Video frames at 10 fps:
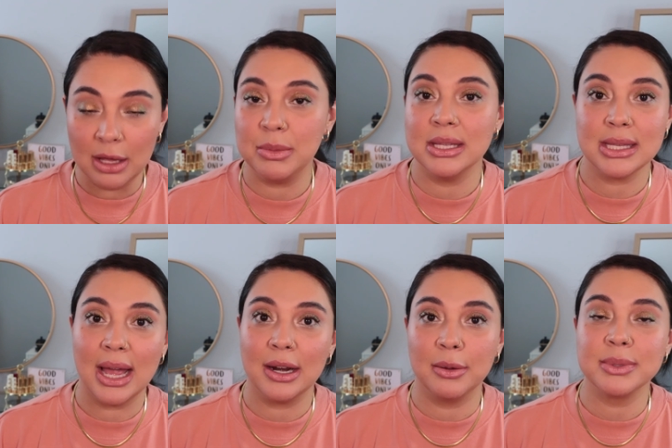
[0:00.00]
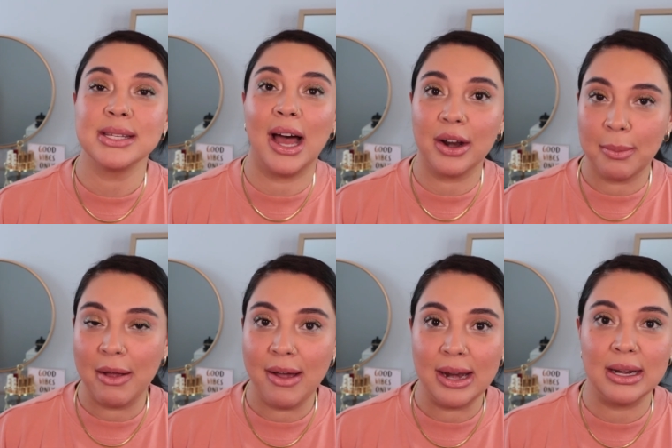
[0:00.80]
keep these items out of my
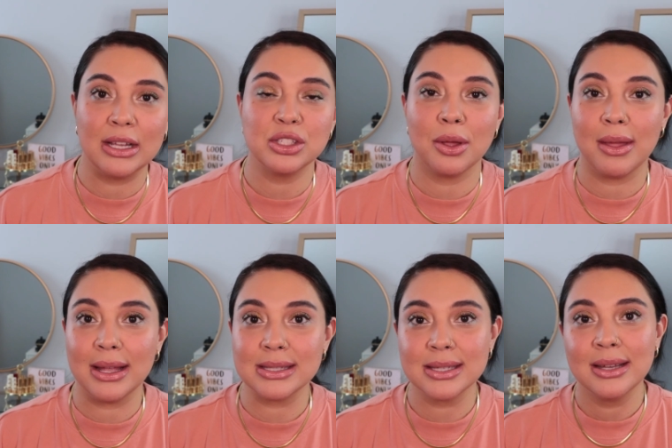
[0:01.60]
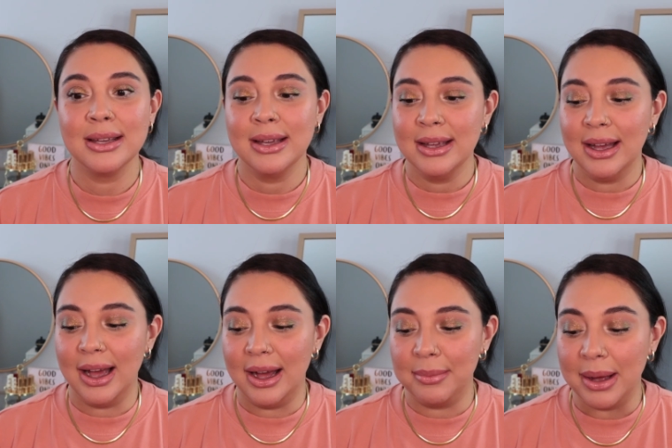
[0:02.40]
vanity so that
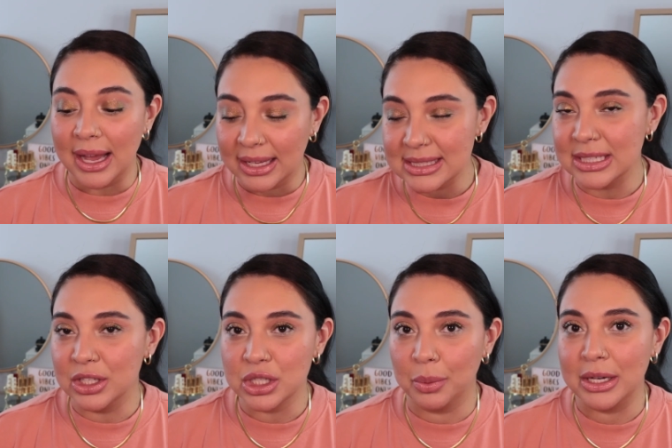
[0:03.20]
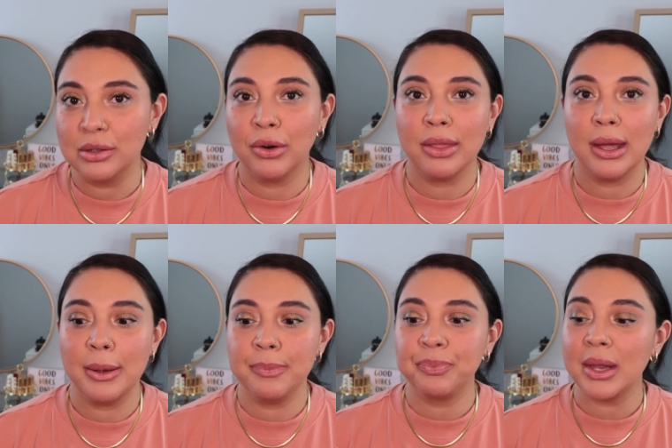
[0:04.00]
um, I continue to reach for
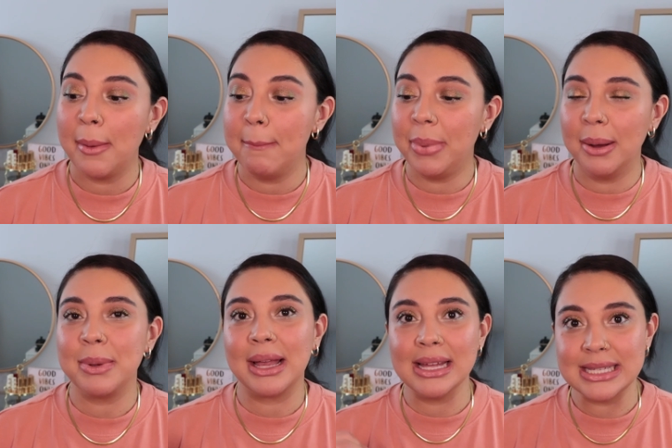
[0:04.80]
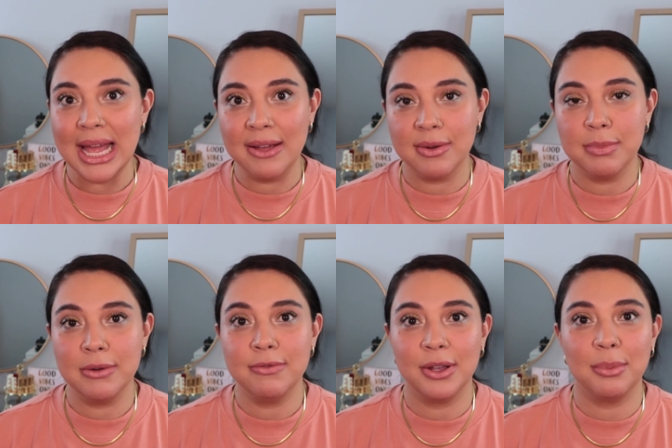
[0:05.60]
them. But because I haven't
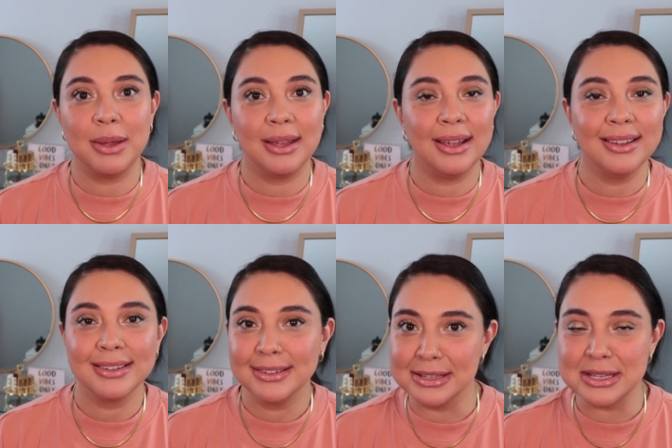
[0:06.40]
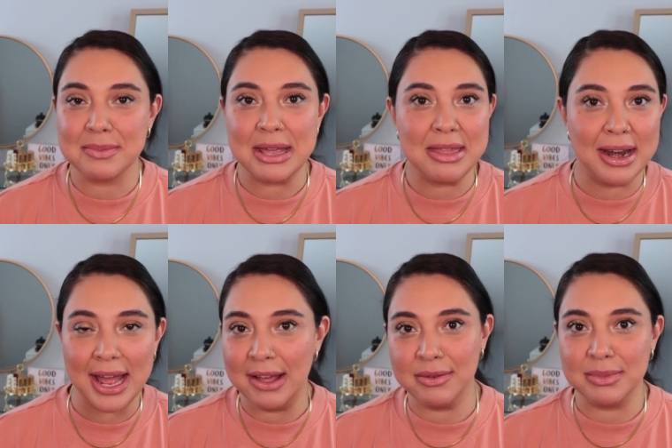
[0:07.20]
been filming doesn't mean that I
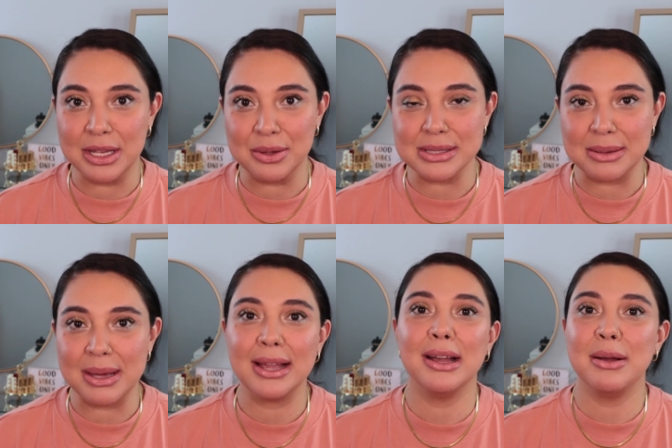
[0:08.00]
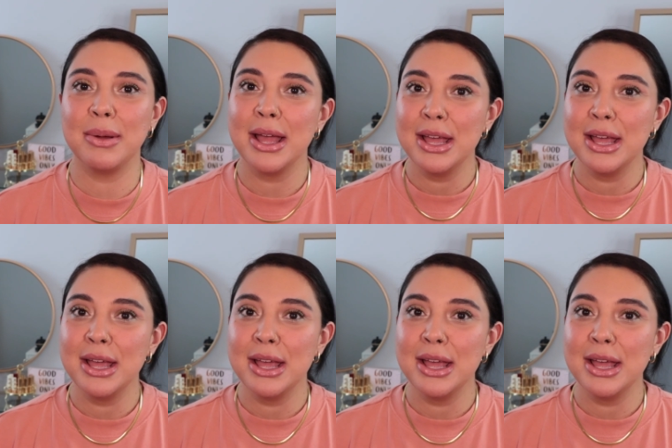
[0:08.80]
haven't been using makeup.